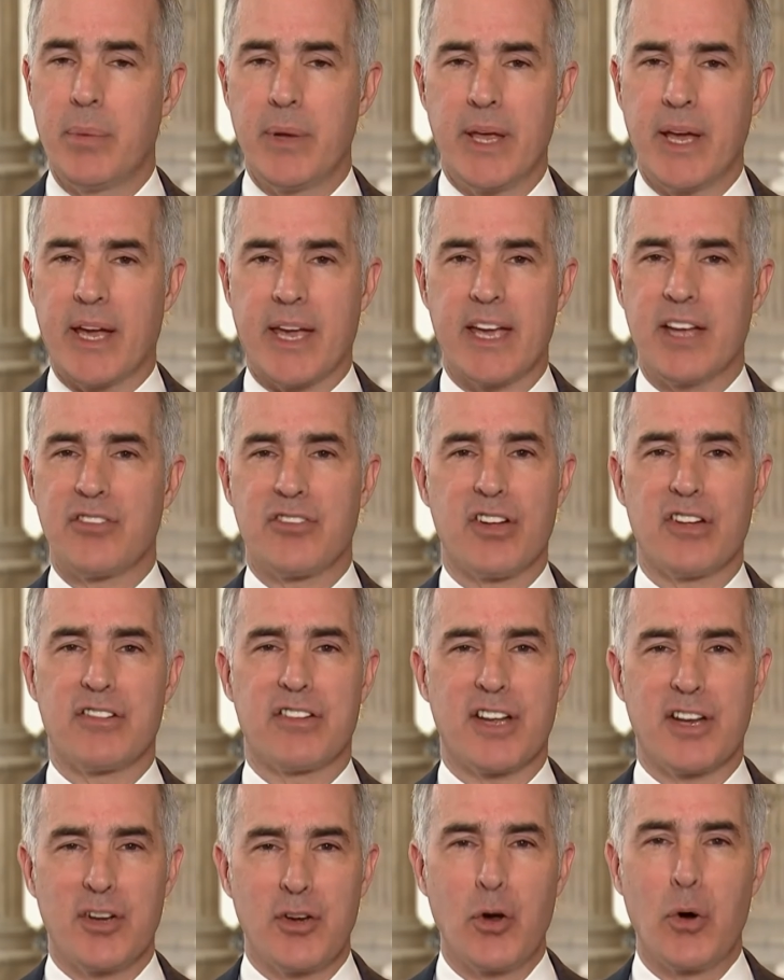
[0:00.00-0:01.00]
But you can't
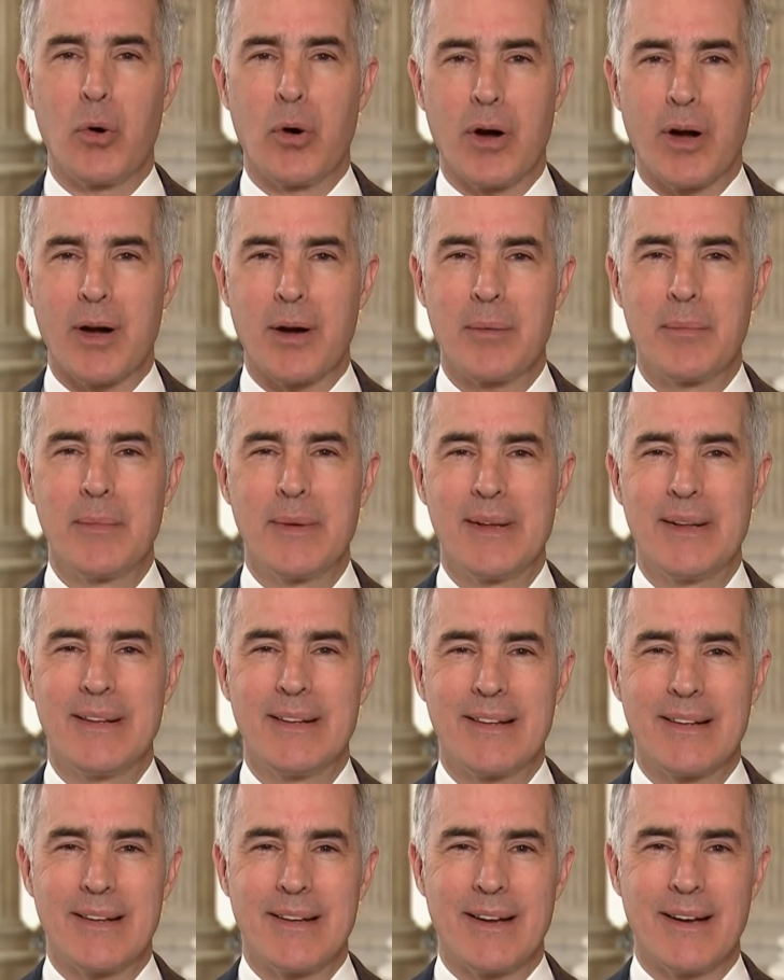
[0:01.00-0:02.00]
just ignore
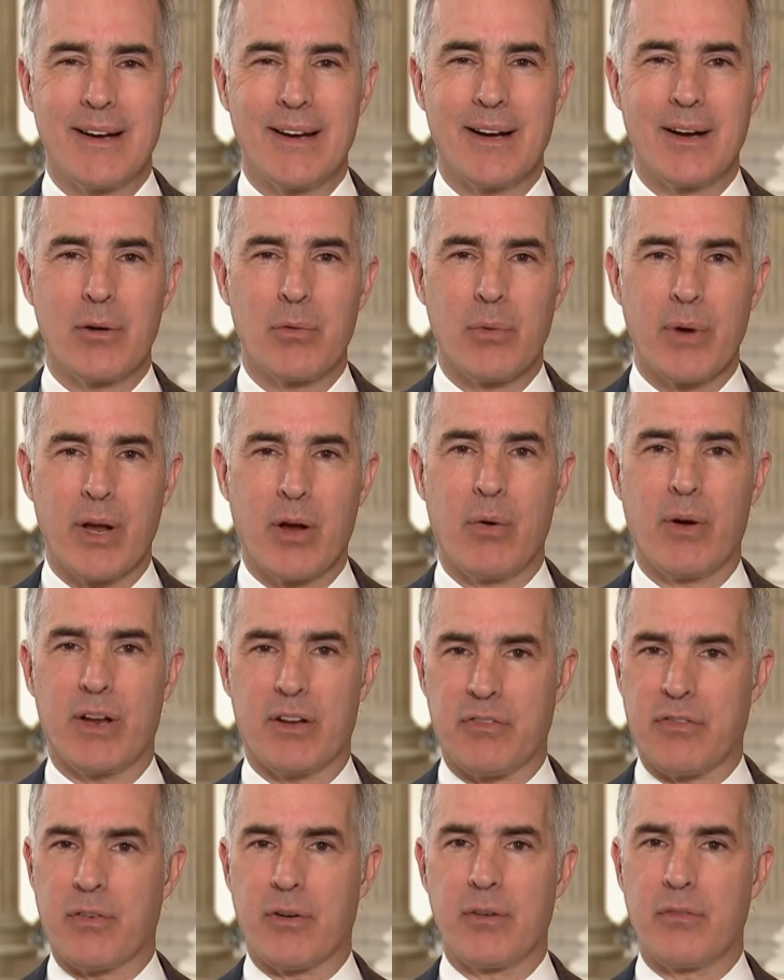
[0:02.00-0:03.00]

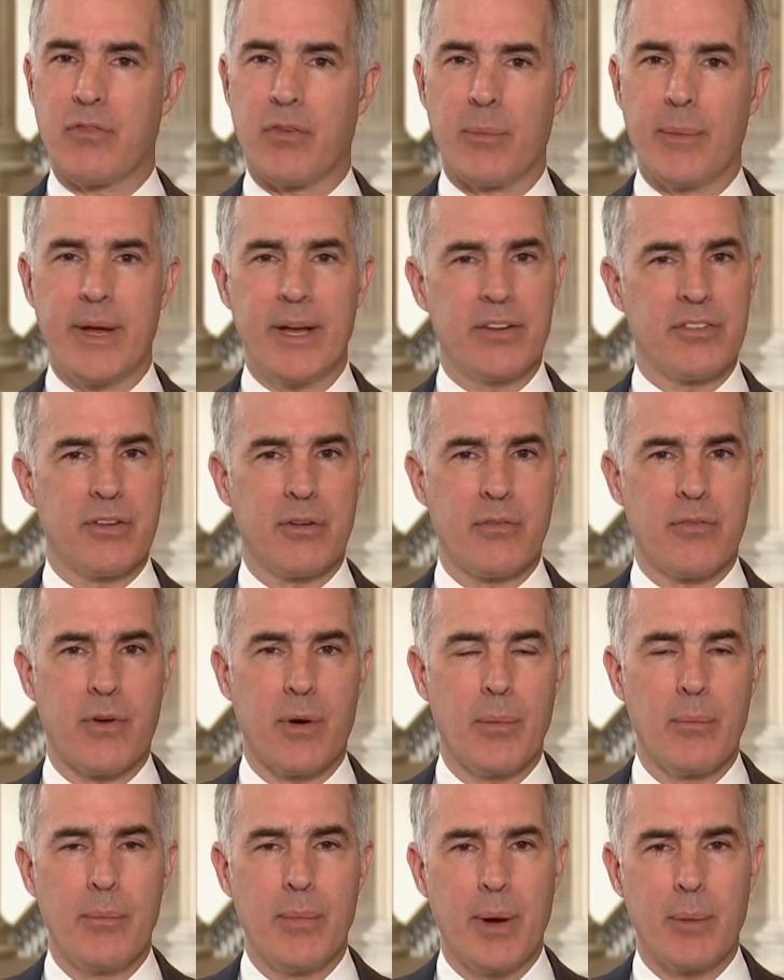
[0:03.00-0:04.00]
requests for information
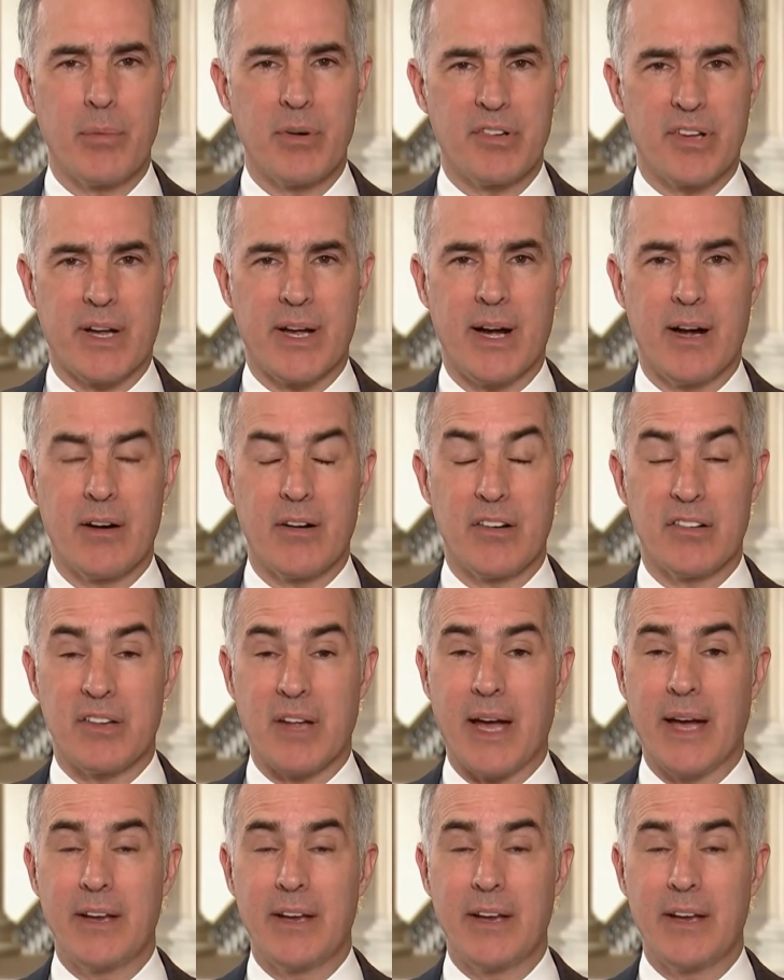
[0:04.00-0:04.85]
from members of Congress.